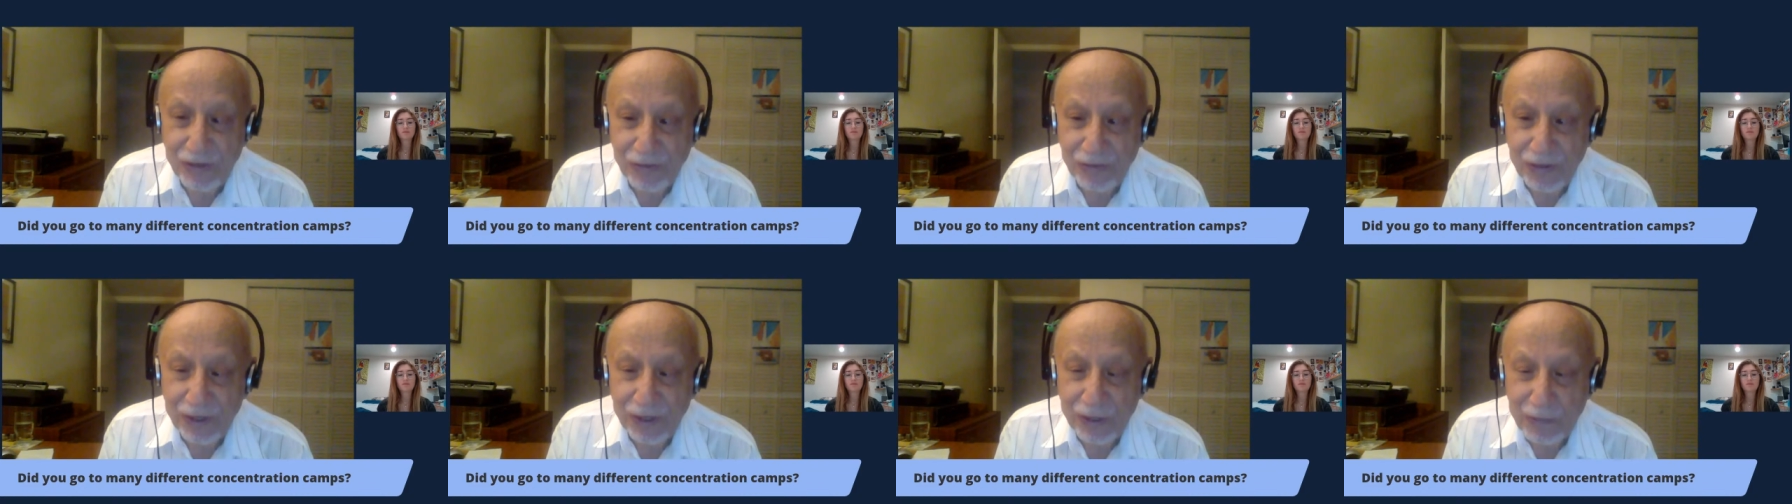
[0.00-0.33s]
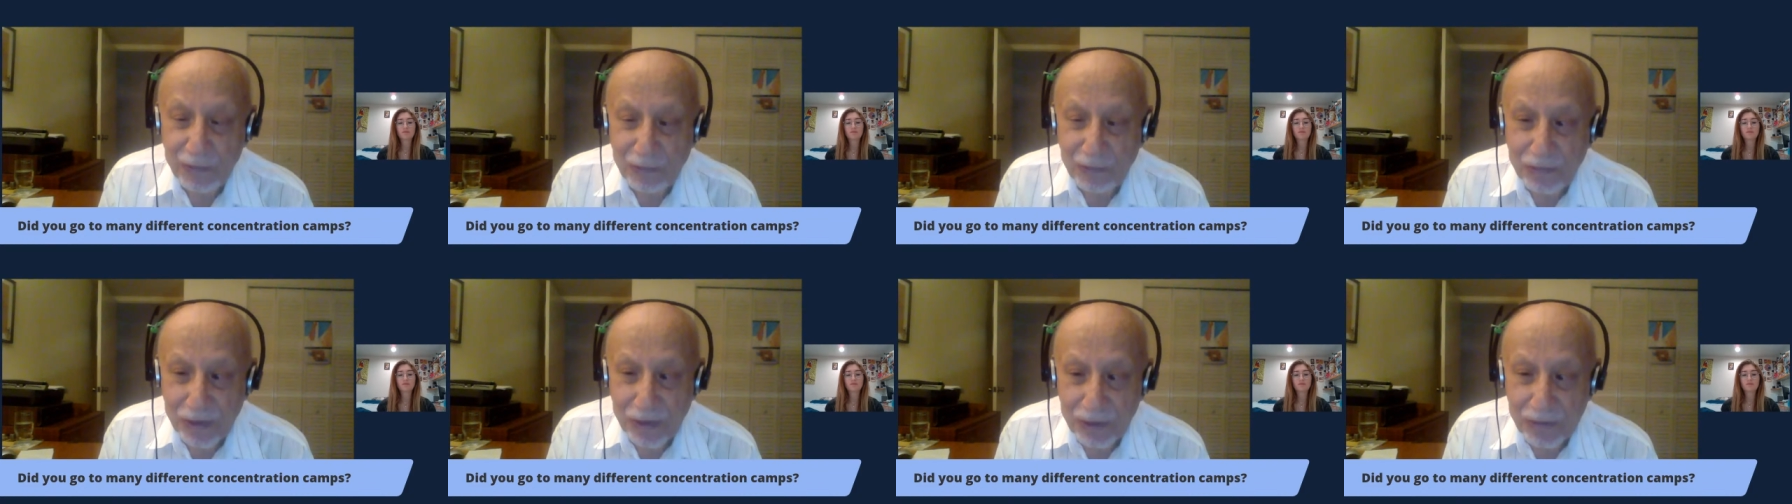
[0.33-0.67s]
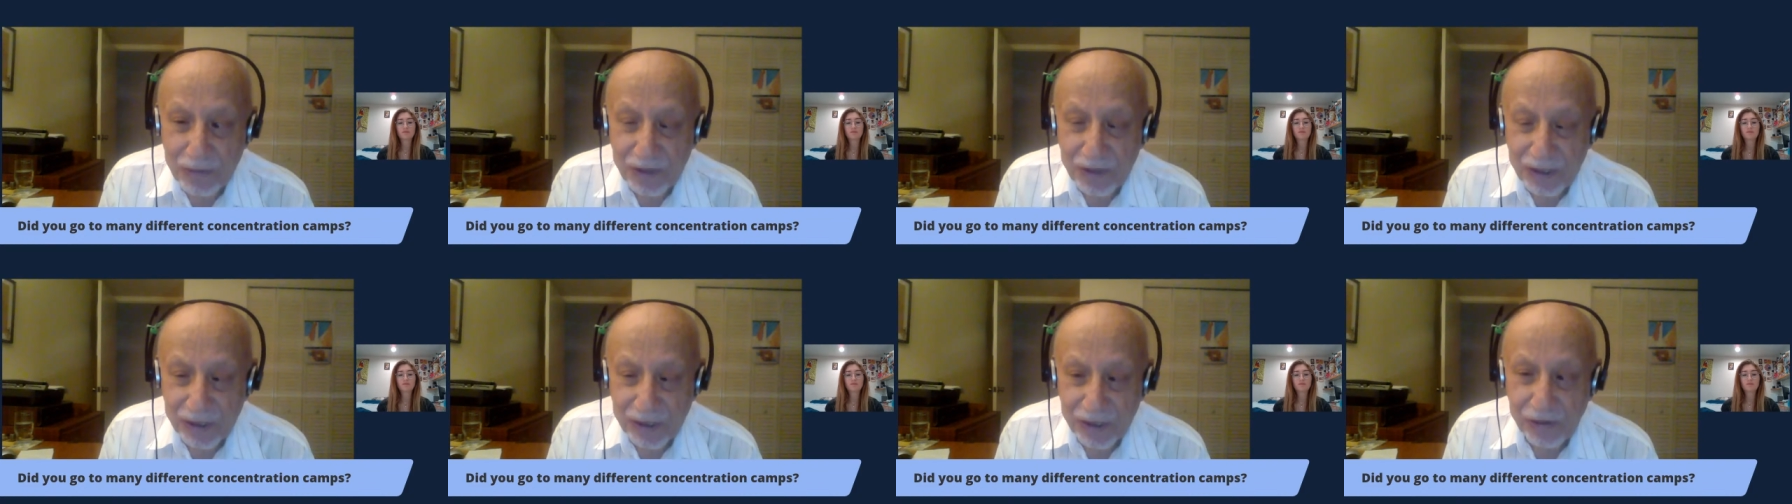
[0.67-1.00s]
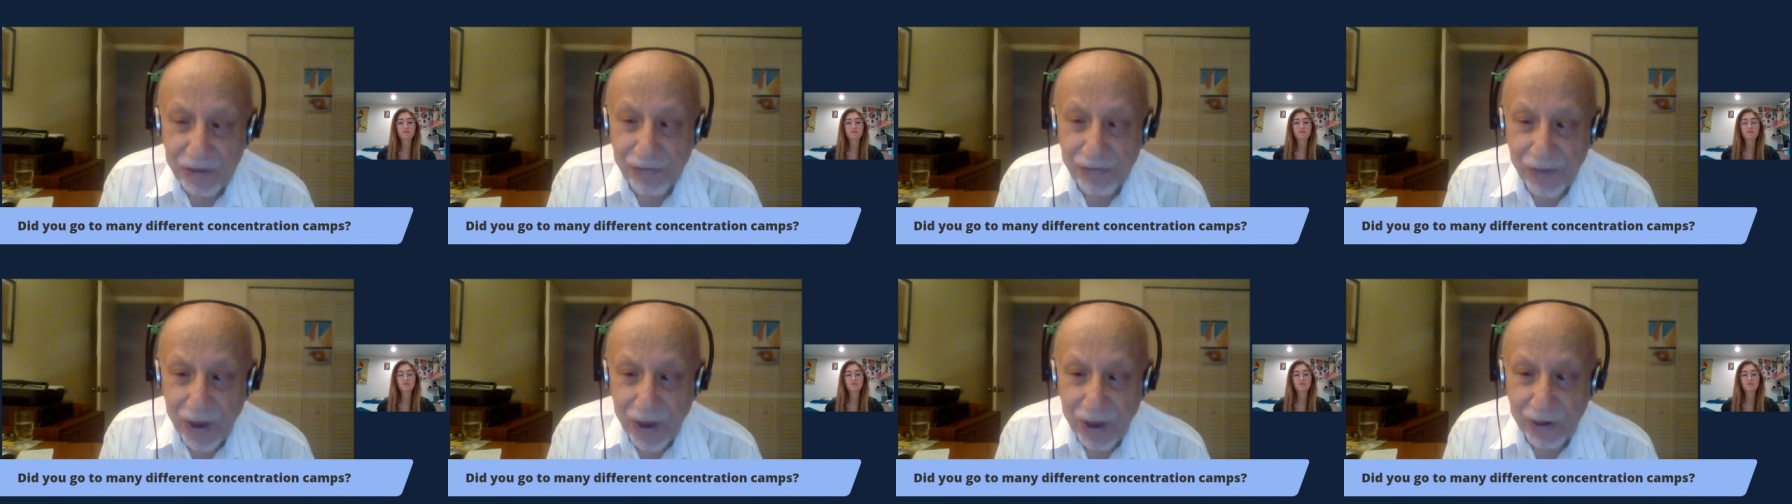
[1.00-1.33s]
very
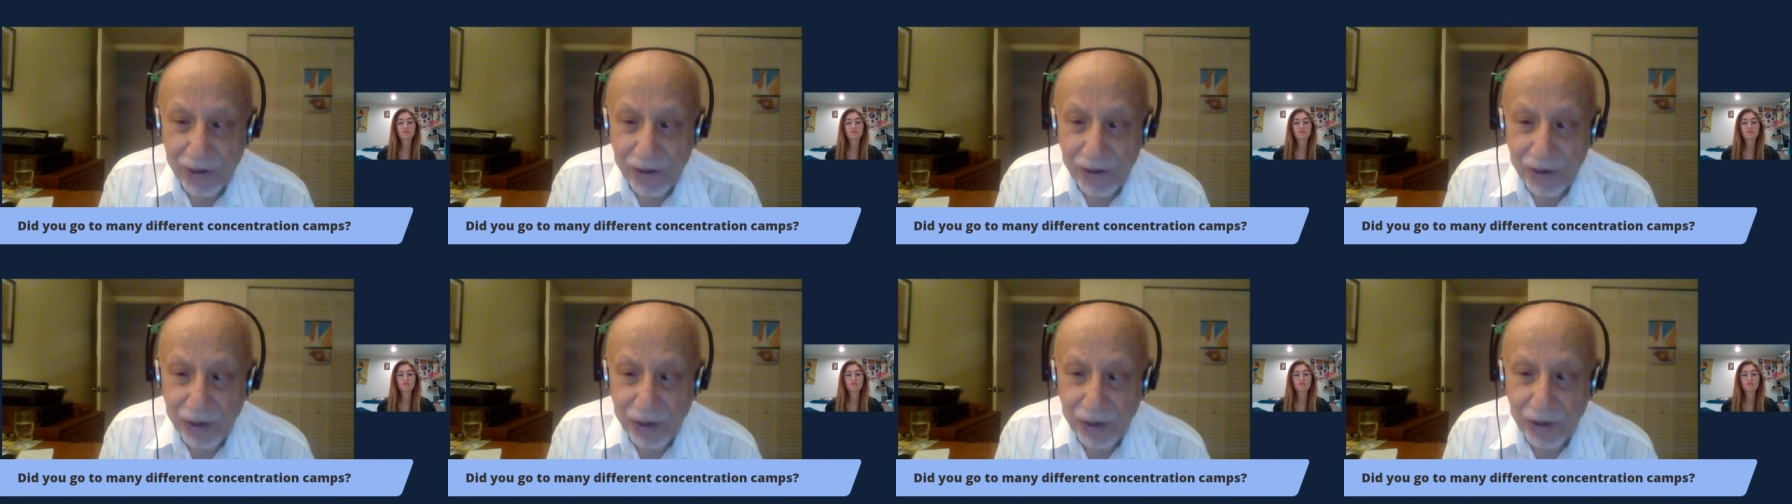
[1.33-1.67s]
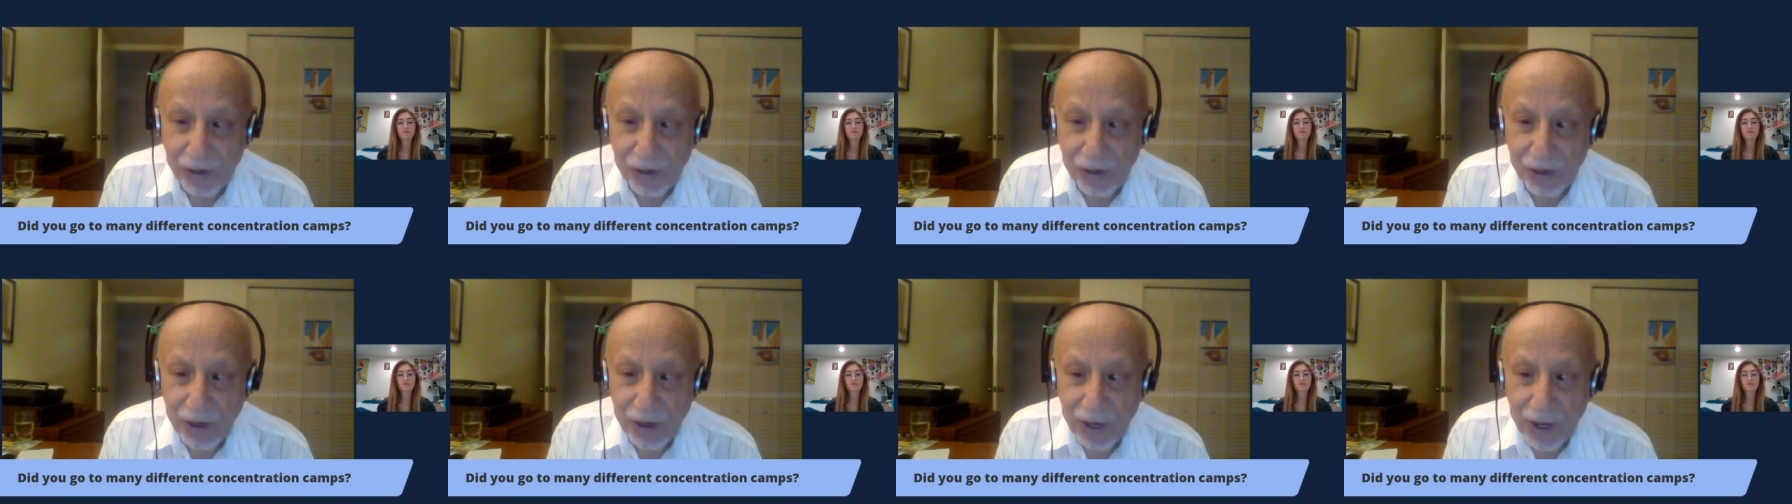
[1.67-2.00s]
primitive area,